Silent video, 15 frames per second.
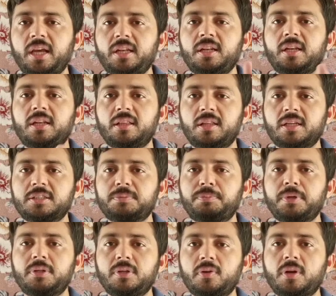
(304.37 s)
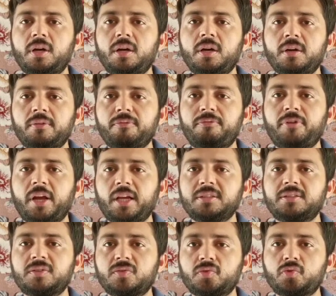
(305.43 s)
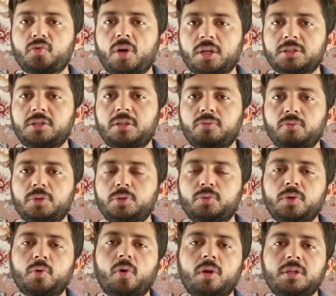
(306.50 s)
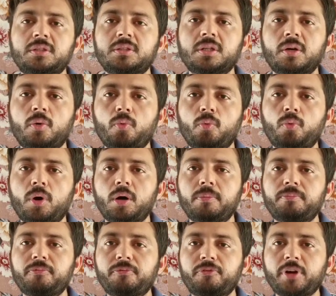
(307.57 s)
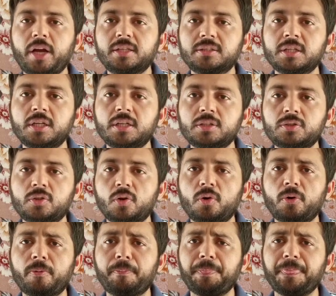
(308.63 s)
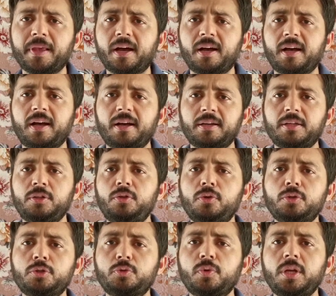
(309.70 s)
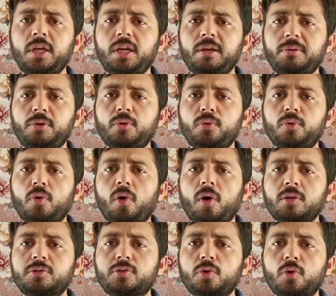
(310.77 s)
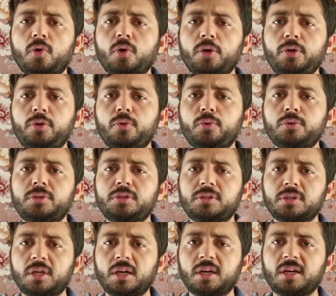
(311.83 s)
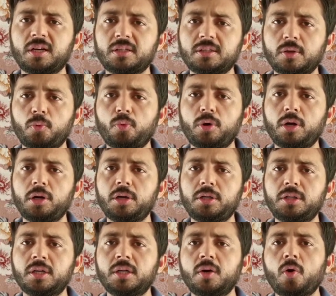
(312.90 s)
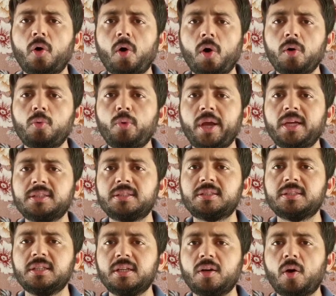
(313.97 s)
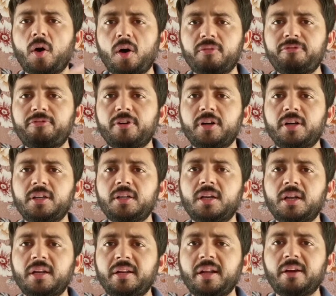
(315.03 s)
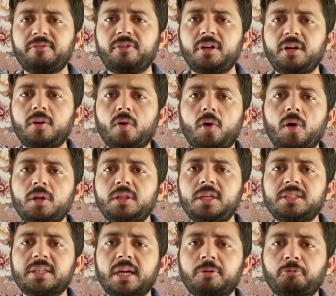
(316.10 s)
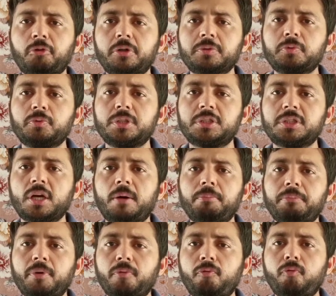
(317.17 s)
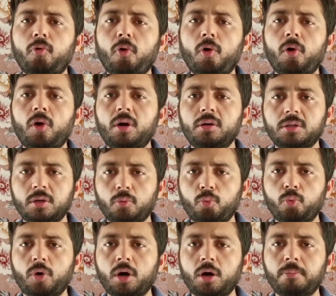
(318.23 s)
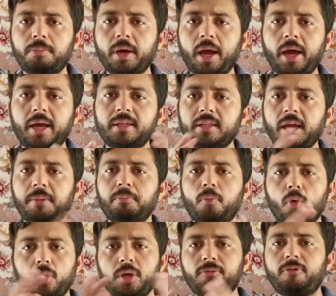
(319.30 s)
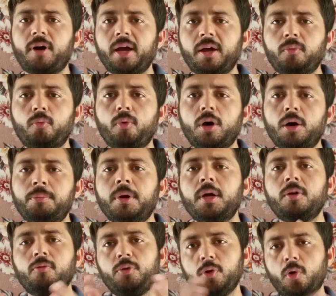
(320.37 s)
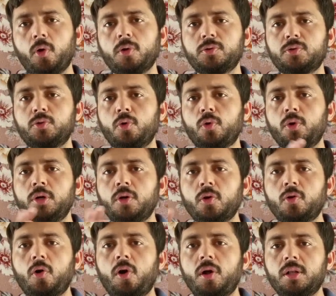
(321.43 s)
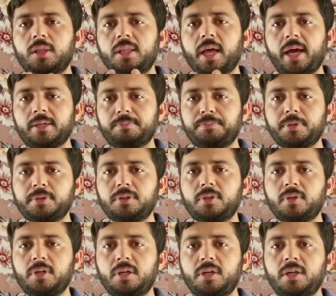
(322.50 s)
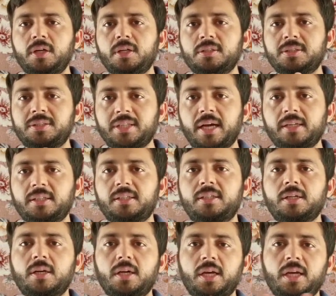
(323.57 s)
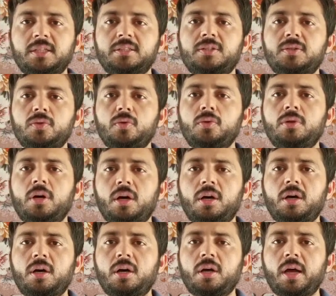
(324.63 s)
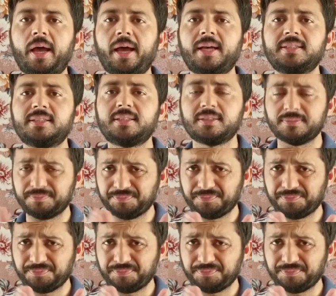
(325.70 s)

in this particular phrase structure, which we call it verb phrase. So usually you also use the word always, often, never, all these adverbs which come before the verb and they modify a verb, we also call that particular set is as